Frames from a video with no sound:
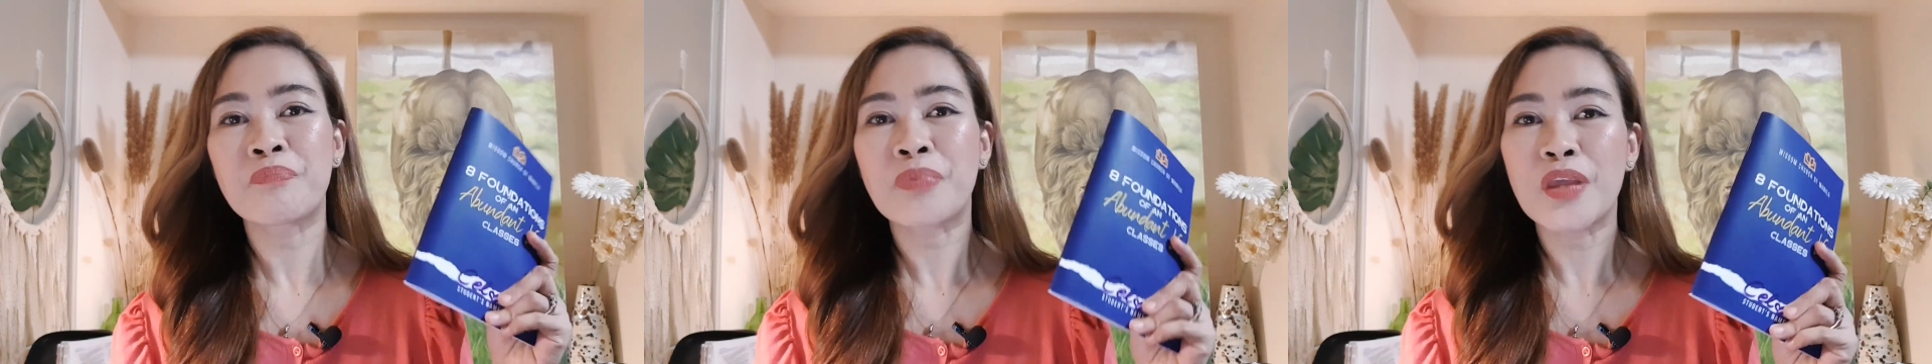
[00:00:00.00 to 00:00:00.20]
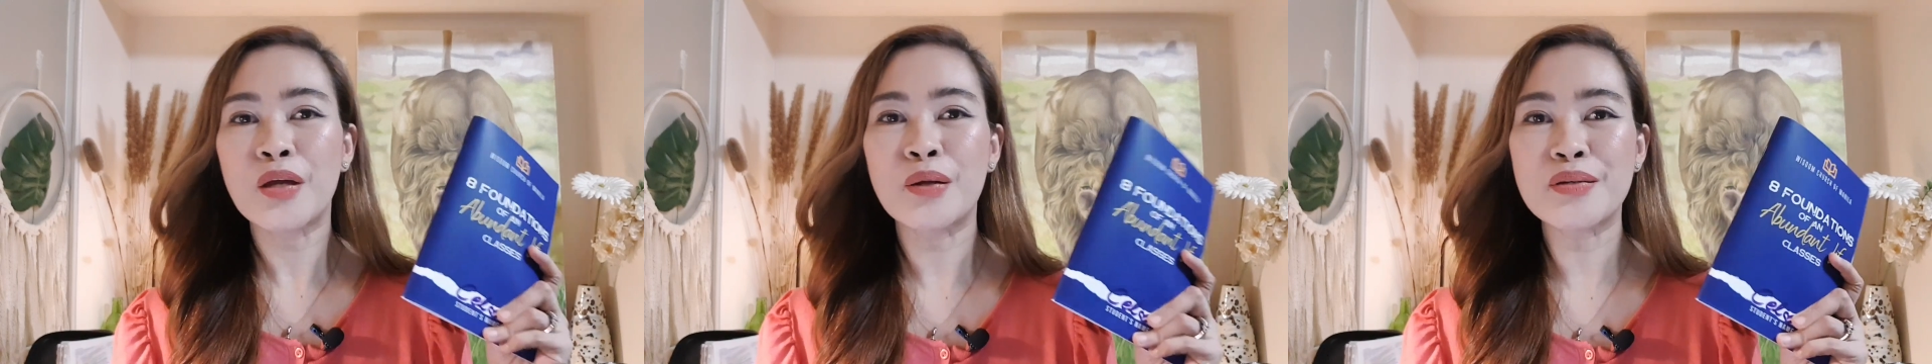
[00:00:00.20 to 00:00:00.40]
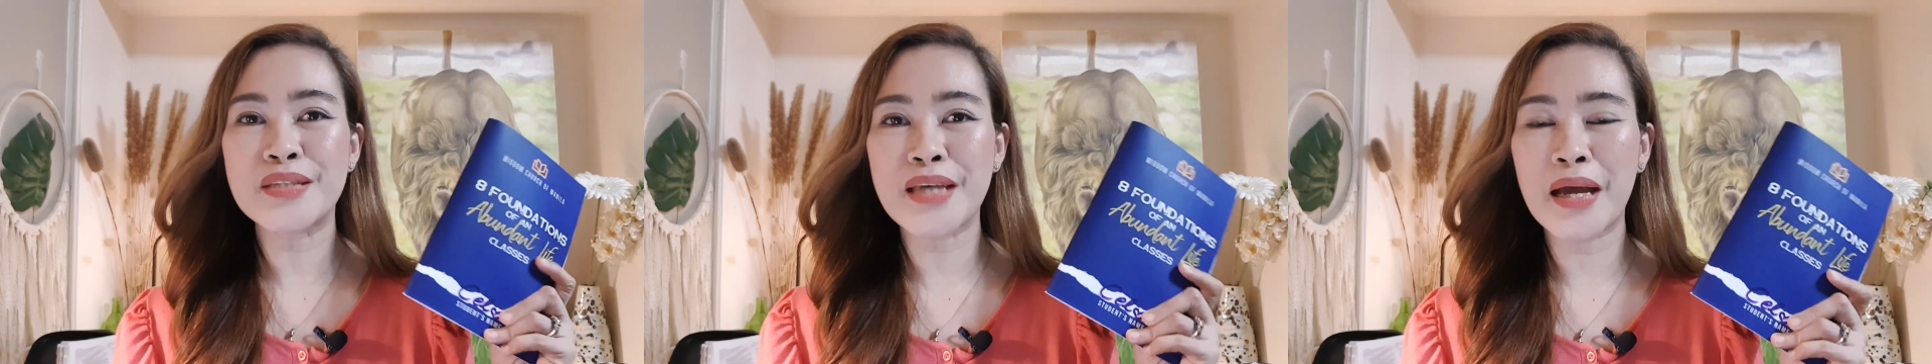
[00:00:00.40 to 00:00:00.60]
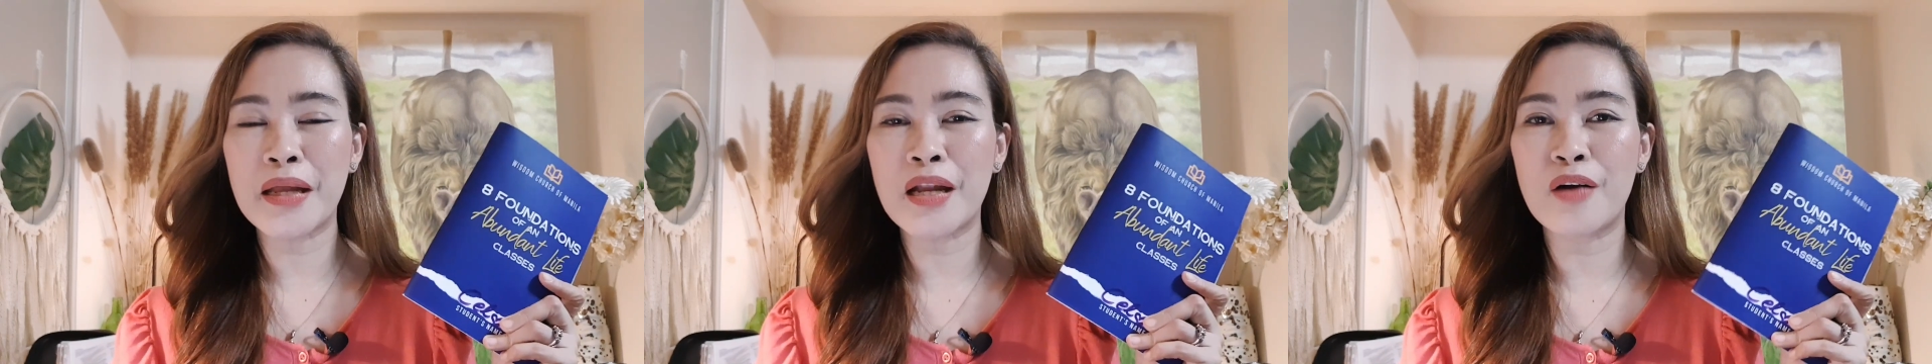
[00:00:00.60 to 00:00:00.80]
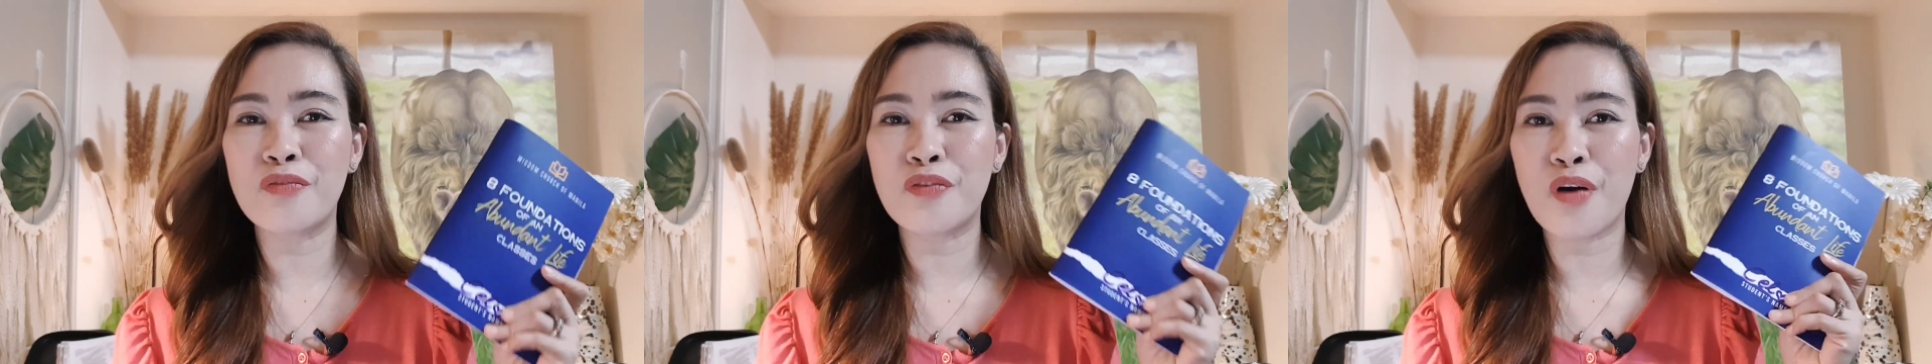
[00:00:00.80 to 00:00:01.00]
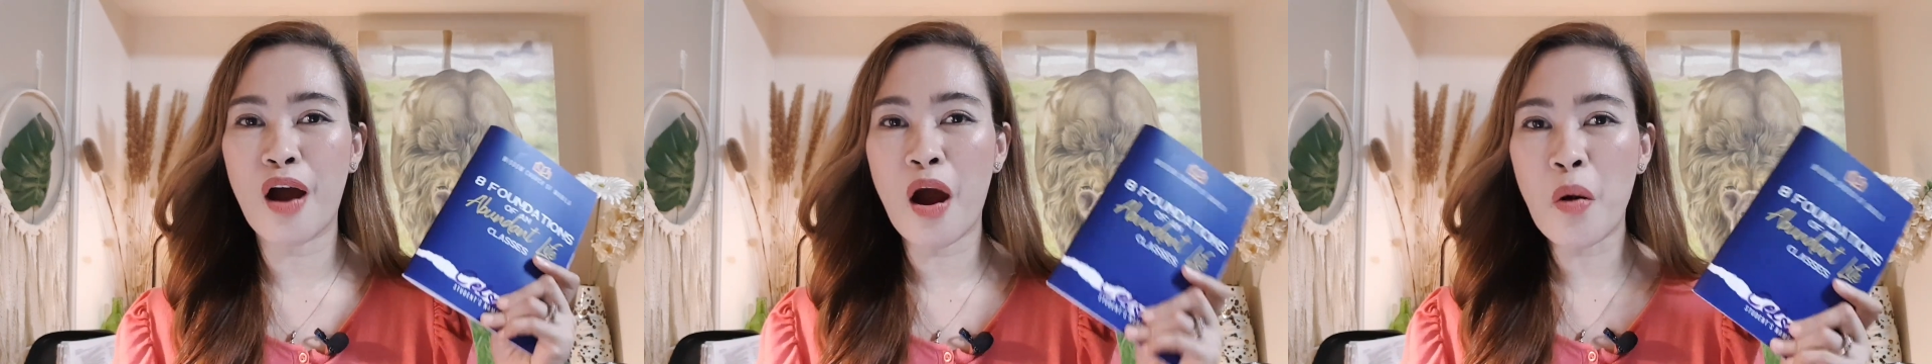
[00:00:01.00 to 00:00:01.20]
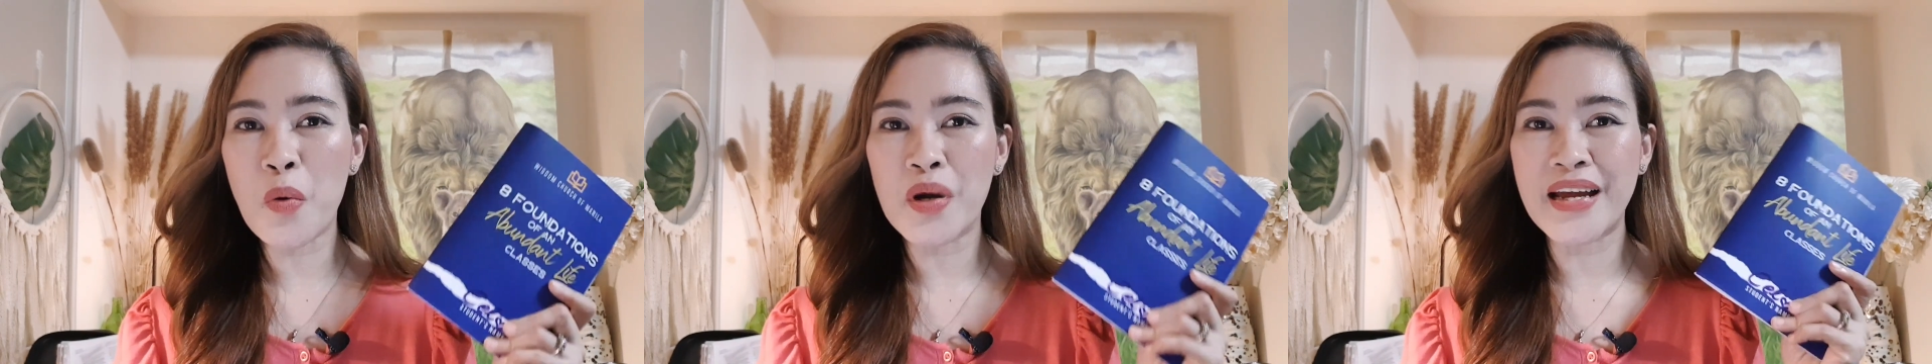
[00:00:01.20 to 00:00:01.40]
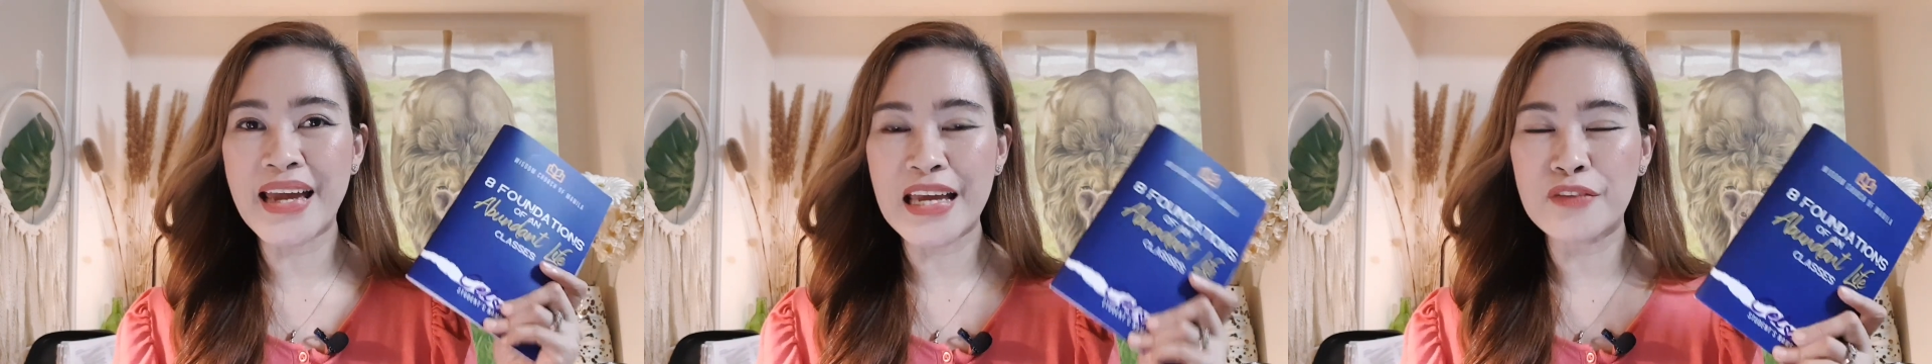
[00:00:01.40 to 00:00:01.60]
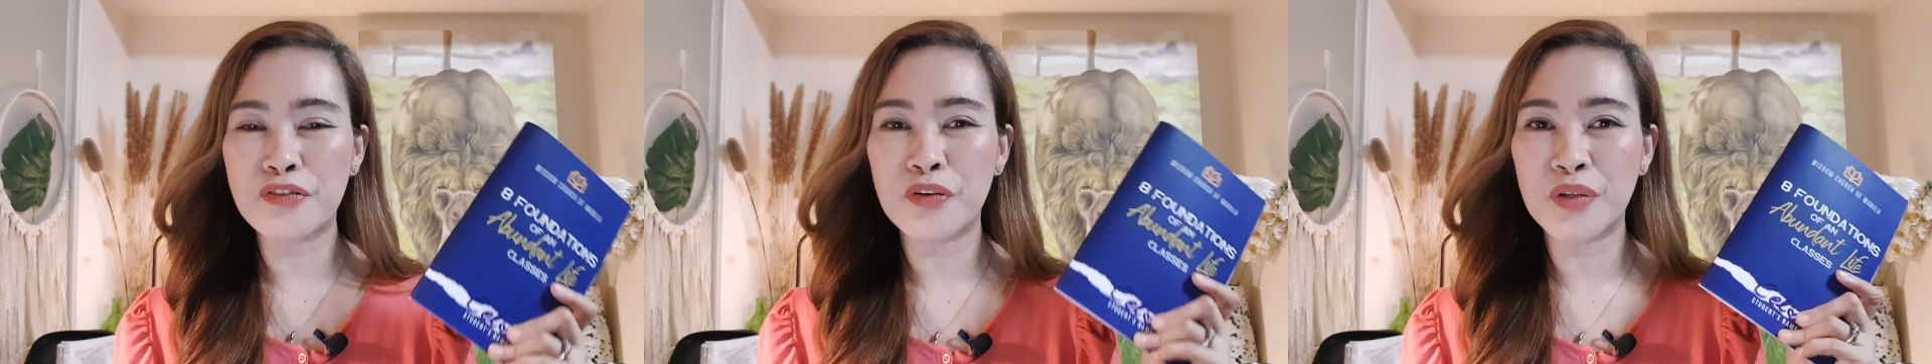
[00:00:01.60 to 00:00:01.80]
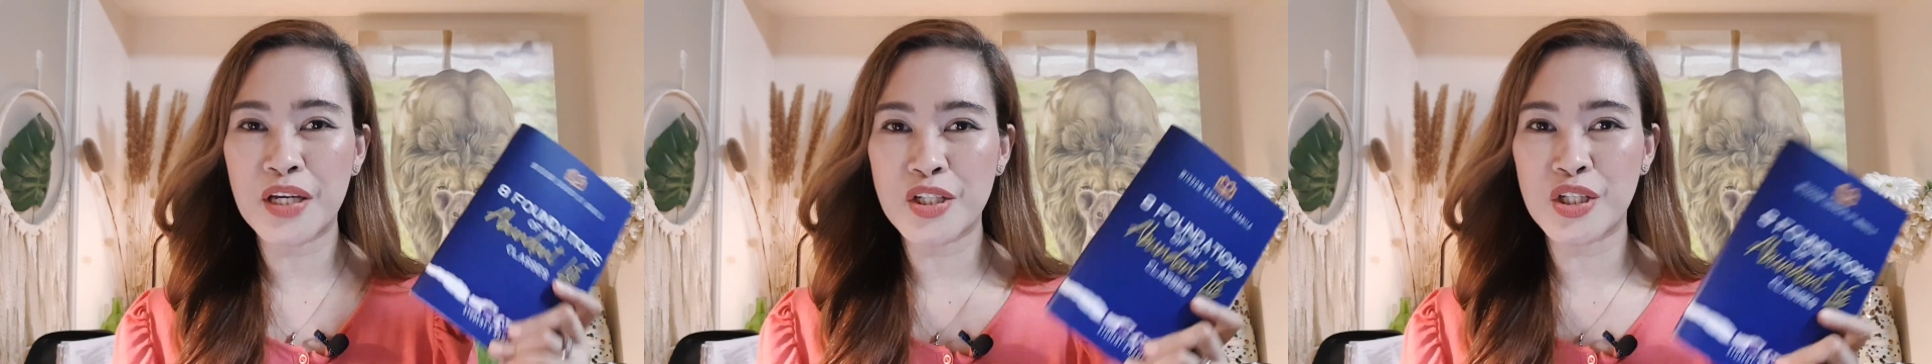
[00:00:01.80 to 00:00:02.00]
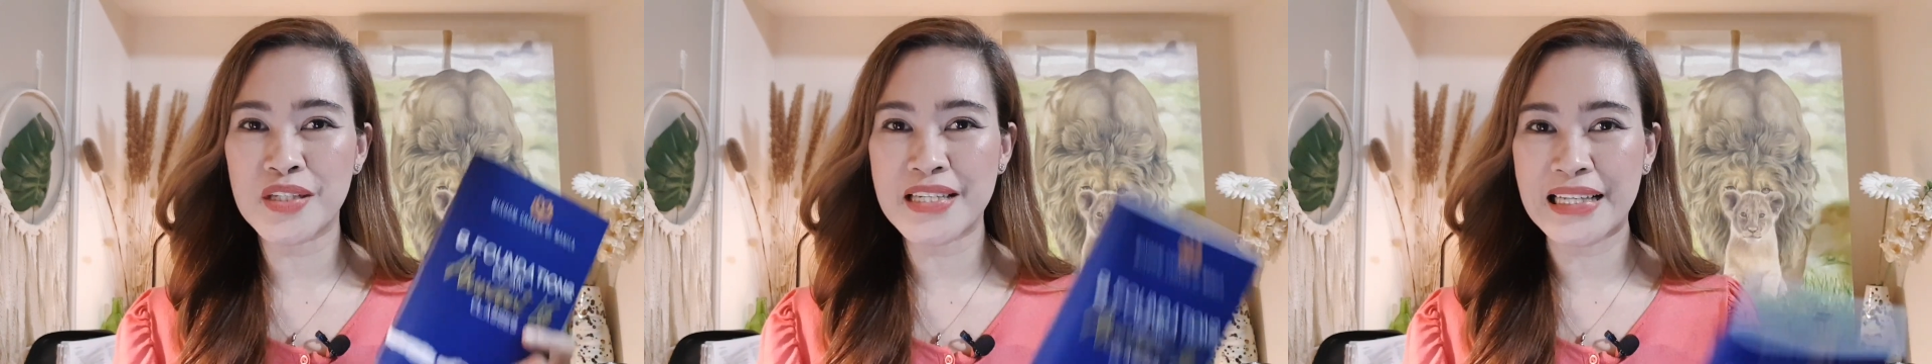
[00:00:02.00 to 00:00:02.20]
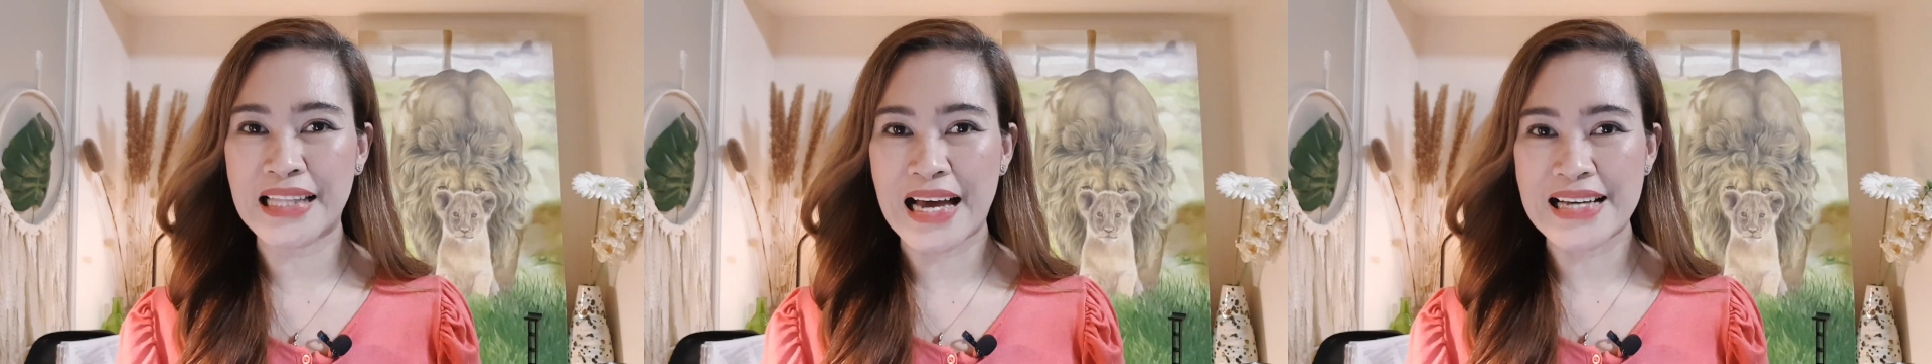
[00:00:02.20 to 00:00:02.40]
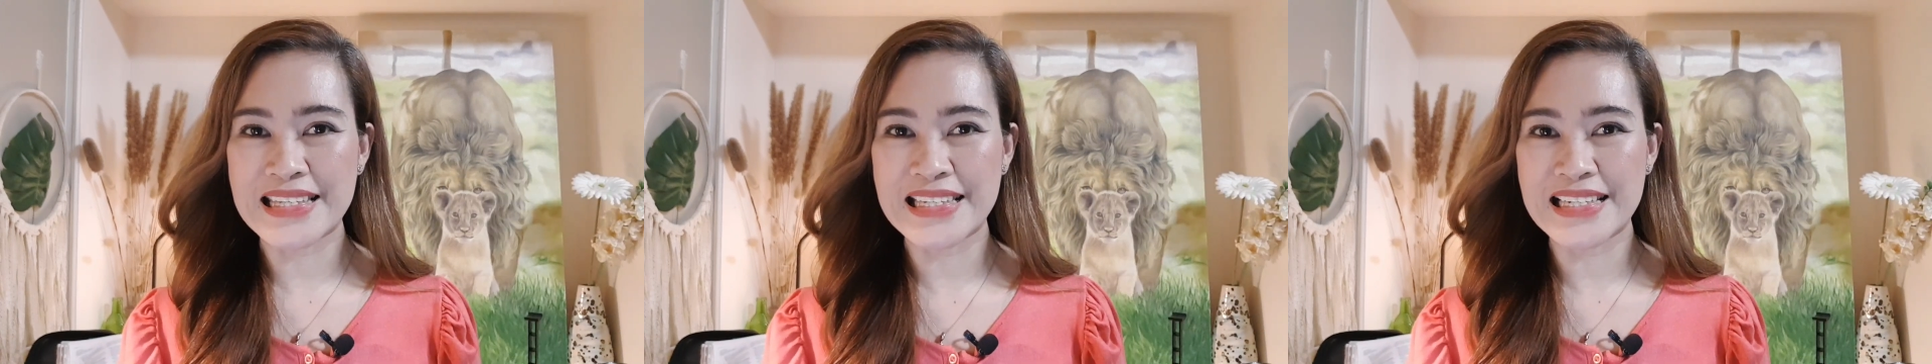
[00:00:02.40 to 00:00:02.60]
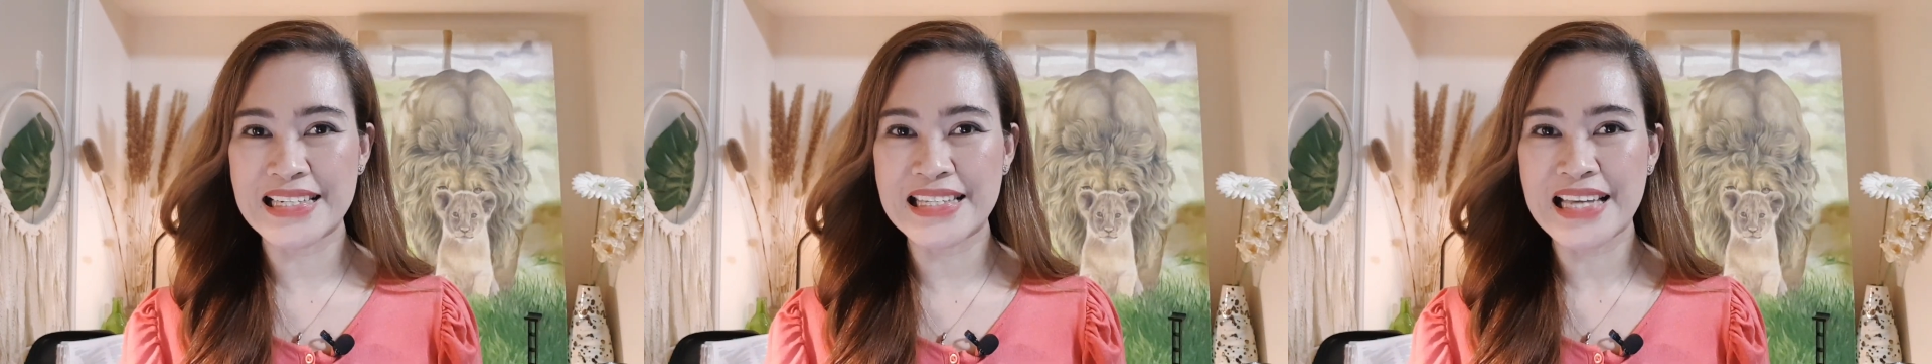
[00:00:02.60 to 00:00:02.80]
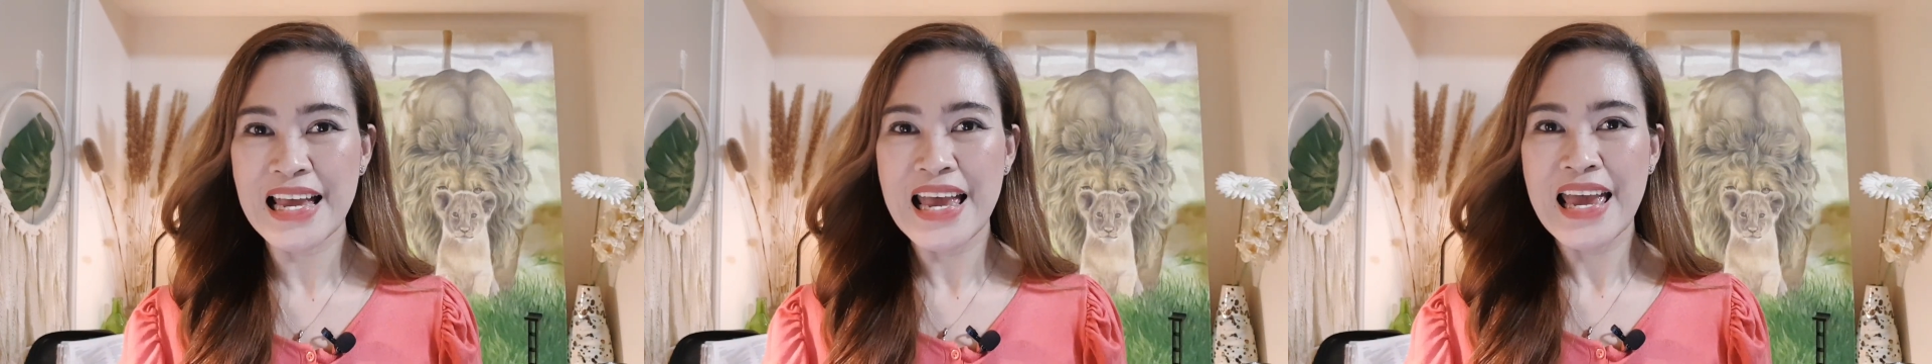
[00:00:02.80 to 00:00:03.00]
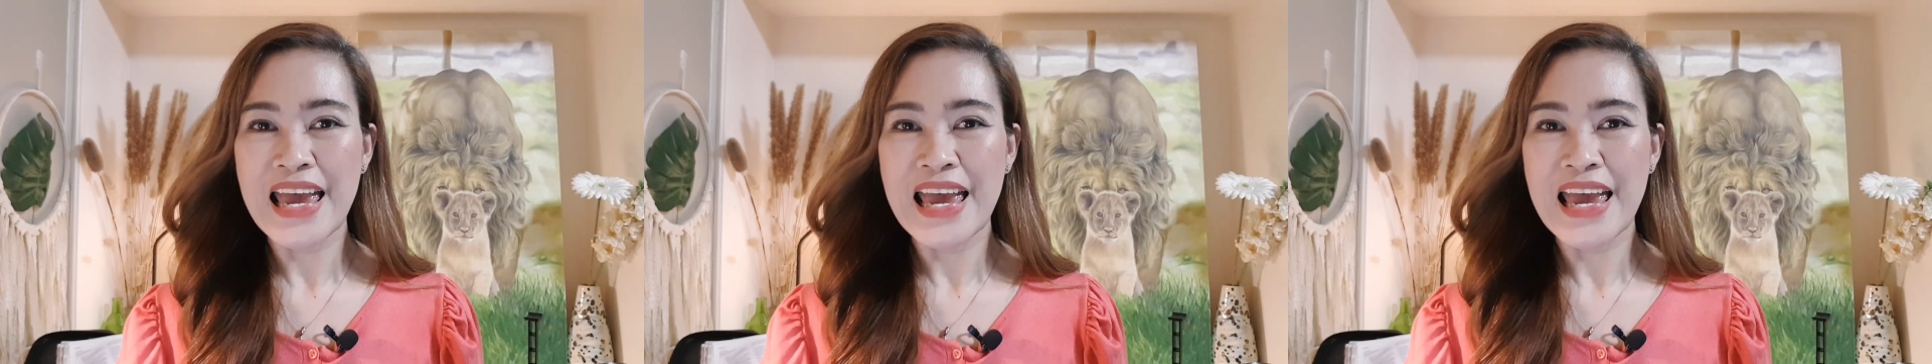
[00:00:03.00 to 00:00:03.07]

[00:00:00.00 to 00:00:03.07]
you know, sign up for our 8 foundations classes.